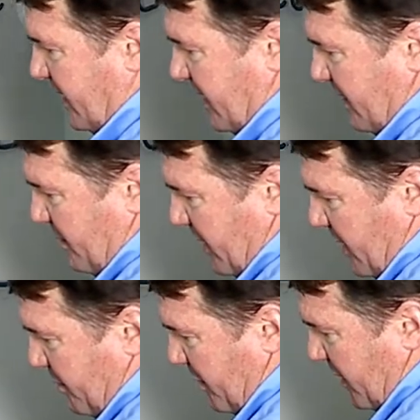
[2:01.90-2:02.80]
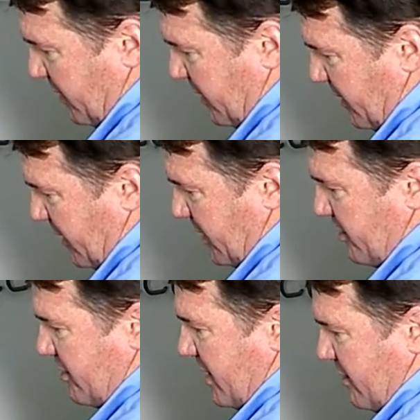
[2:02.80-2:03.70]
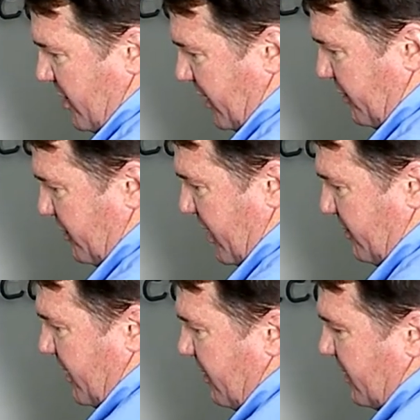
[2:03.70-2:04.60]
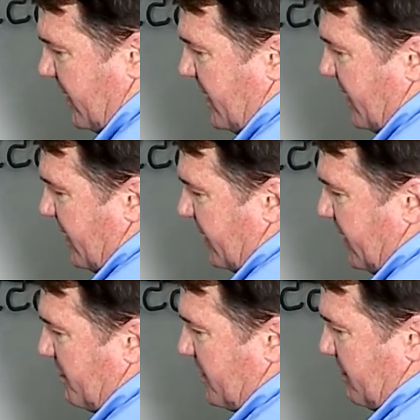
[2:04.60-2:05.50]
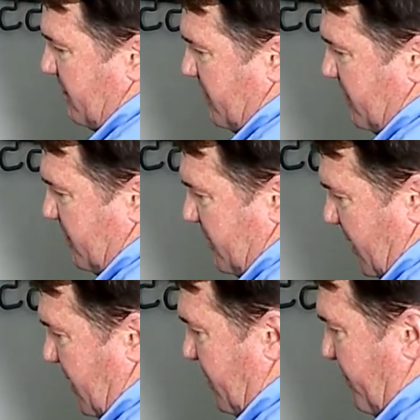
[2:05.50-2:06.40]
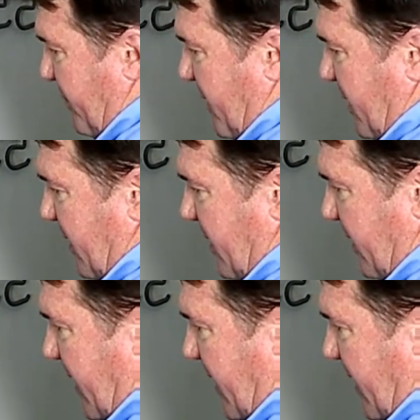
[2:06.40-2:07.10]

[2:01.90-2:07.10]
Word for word: and we're going to put it into the in injector jets that are going to suck up the uh,